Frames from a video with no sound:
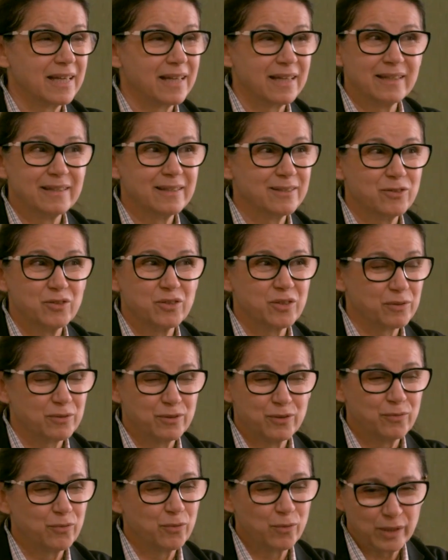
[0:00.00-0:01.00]
and it's
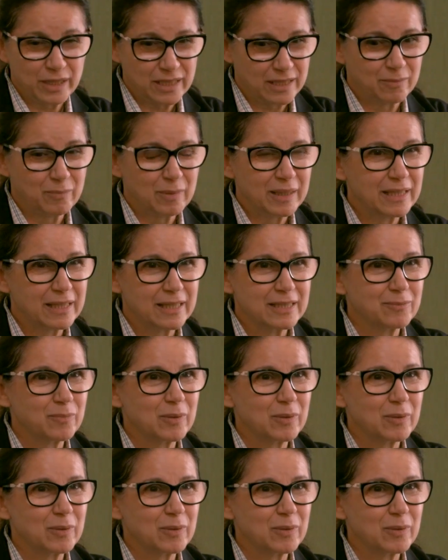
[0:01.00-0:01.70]
just 40 minutes,